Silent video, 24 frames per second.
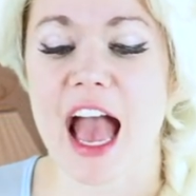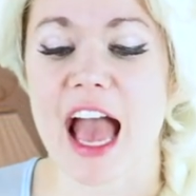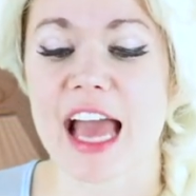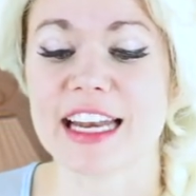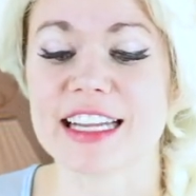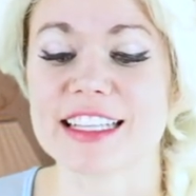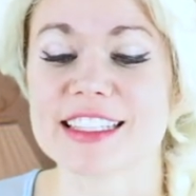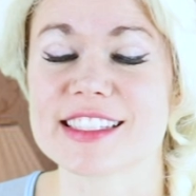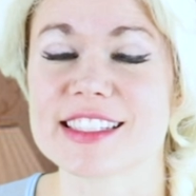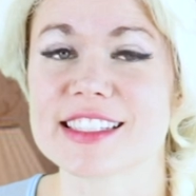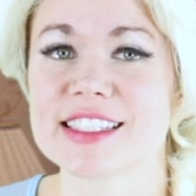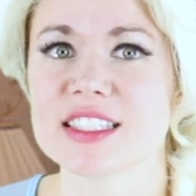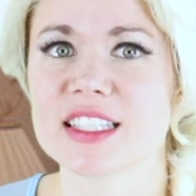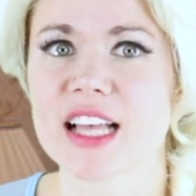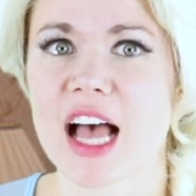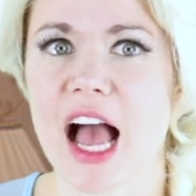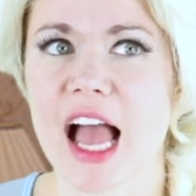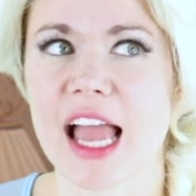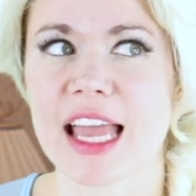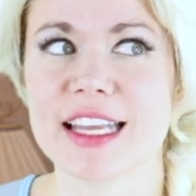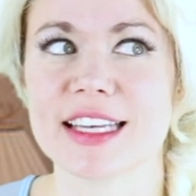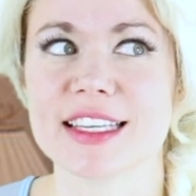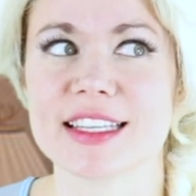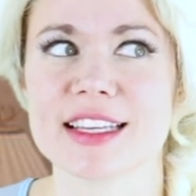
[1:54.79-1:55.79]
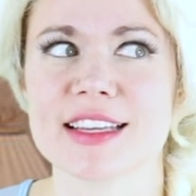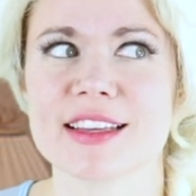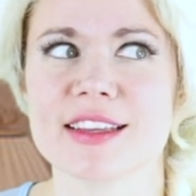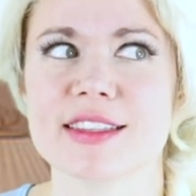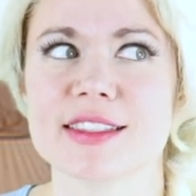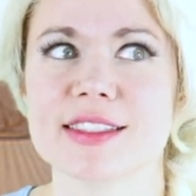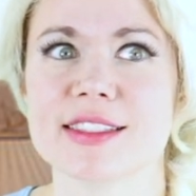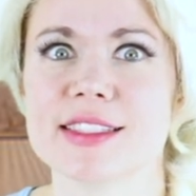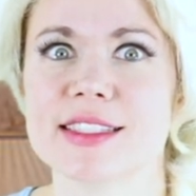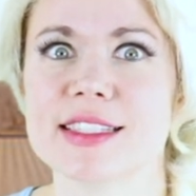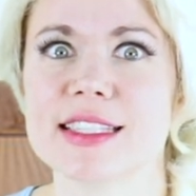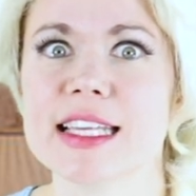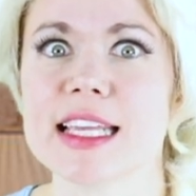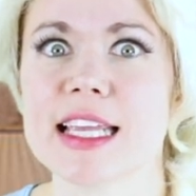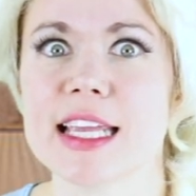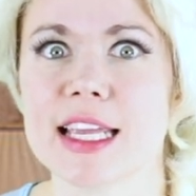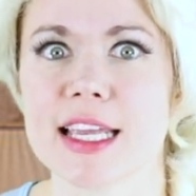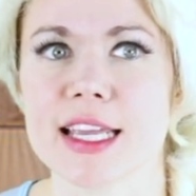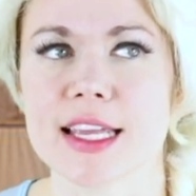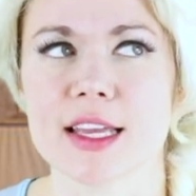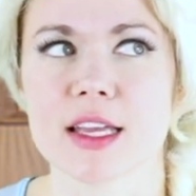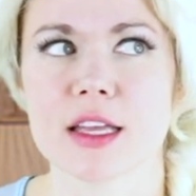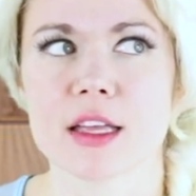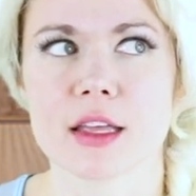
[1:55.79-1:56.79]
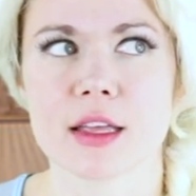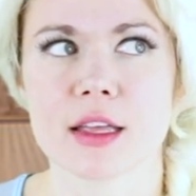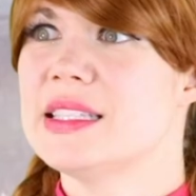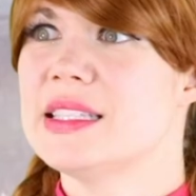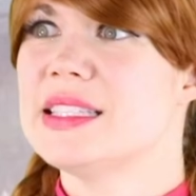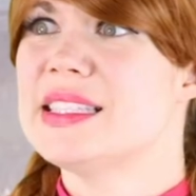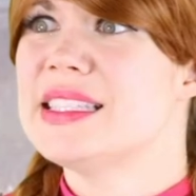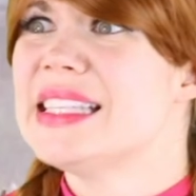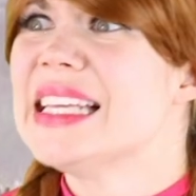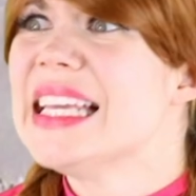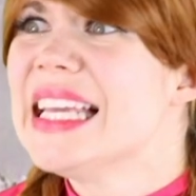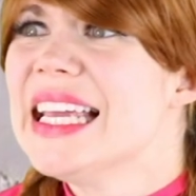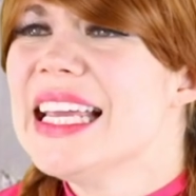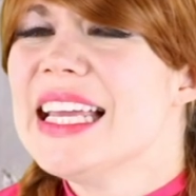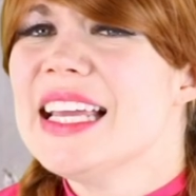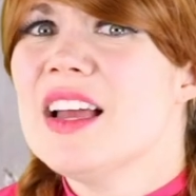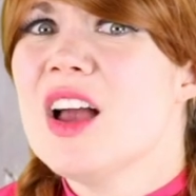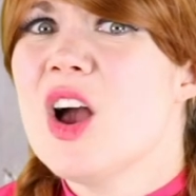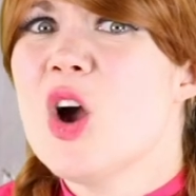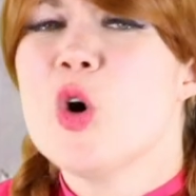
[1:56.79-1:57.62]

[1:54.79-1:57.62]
And it's signed C. C?